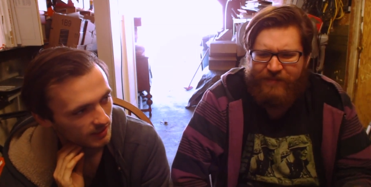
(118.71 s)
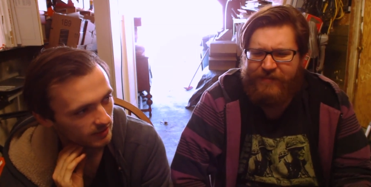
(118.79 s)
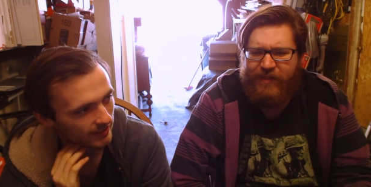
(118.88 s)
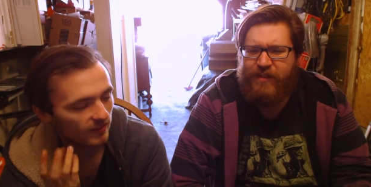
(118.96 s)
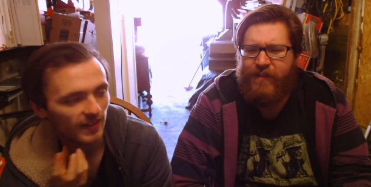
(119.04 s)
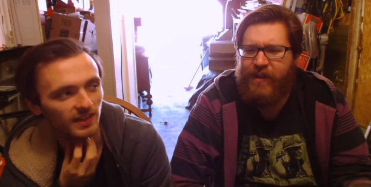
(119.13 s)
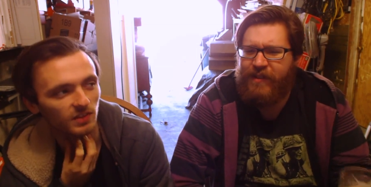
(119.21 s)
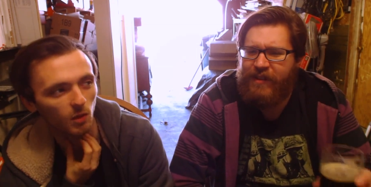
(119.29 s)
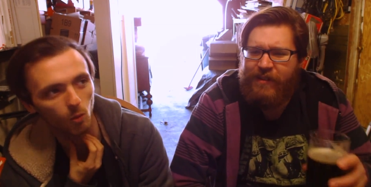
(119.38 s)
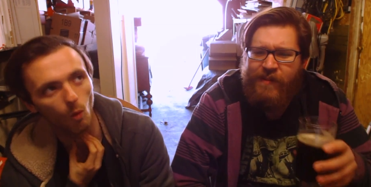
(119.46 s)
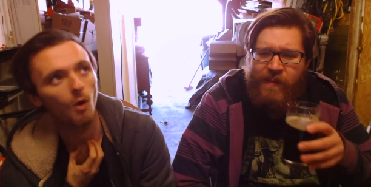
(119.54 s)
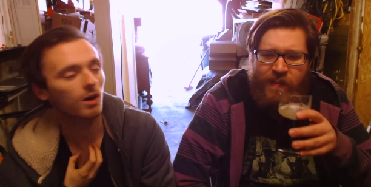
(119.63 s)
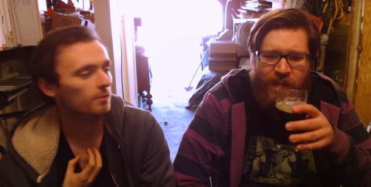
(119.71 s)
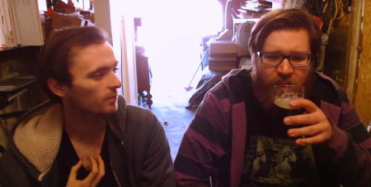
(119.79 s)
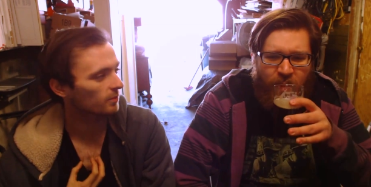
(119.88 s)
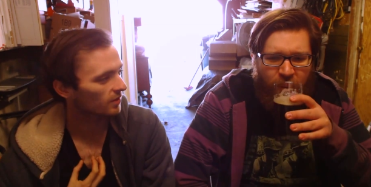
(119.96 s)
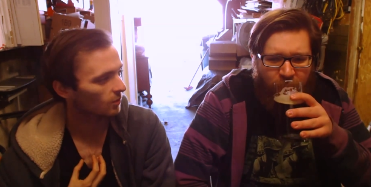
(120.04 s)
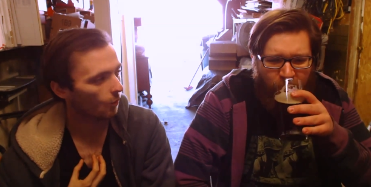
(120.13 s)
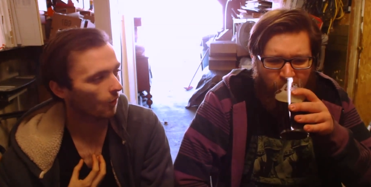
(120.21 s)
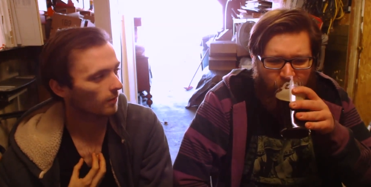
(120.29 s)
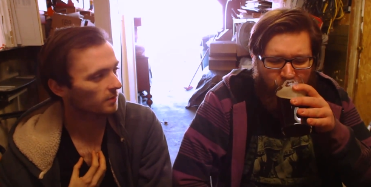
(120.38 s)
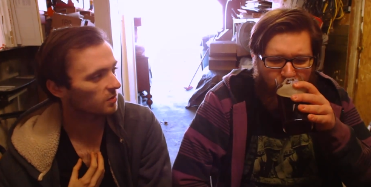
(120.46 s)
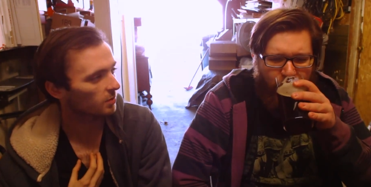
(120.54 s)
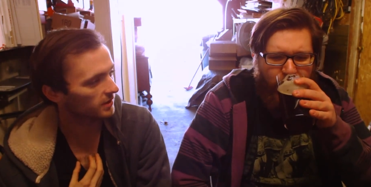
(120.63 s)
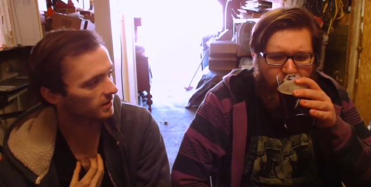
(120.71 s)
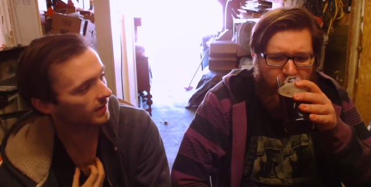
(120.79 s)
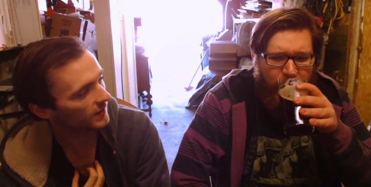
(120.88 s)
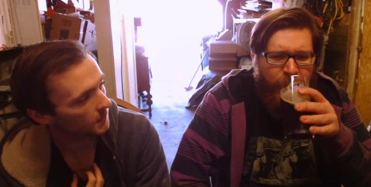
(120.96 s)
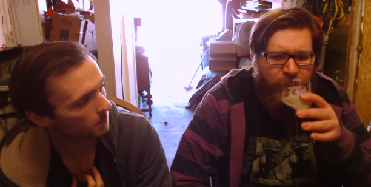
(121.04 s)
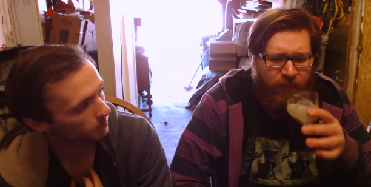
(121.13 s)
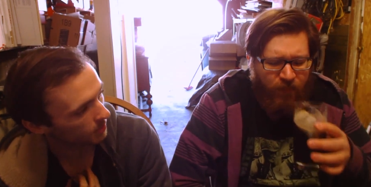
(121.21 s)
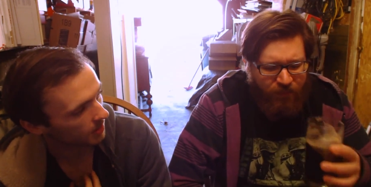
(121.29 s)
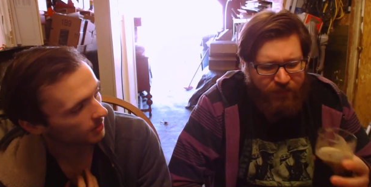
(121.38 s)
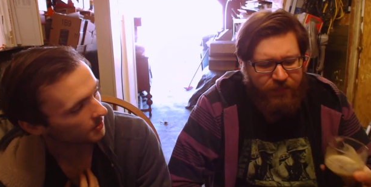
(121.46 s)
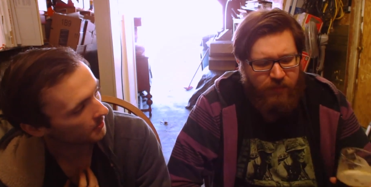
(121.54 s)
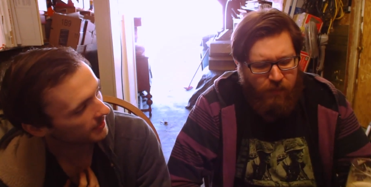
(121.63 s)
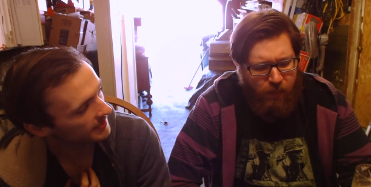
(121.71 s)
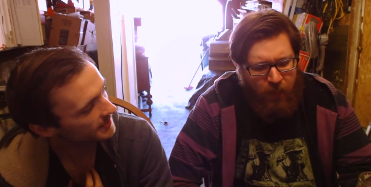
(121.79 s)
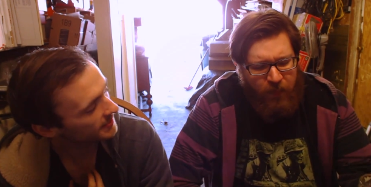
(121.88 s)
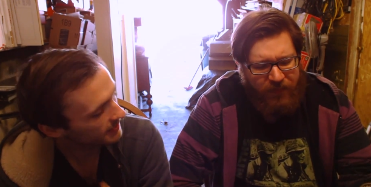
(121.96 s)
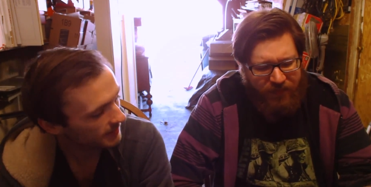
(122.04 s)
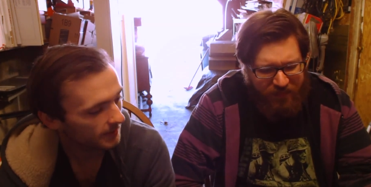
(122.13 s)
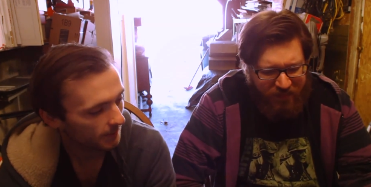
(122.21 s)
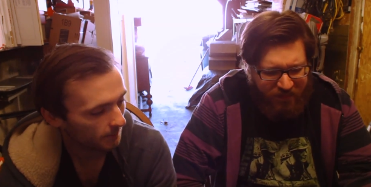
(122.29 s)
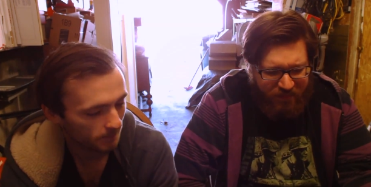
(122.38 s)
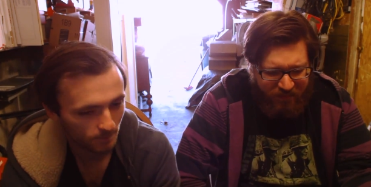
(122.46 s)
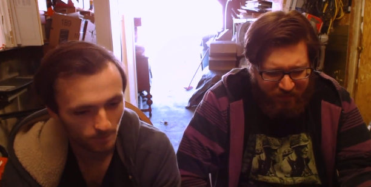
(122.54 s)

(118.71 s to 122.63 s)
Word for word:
Speaker 1: You get like the warmth, the warmth, but you don't get the burn. One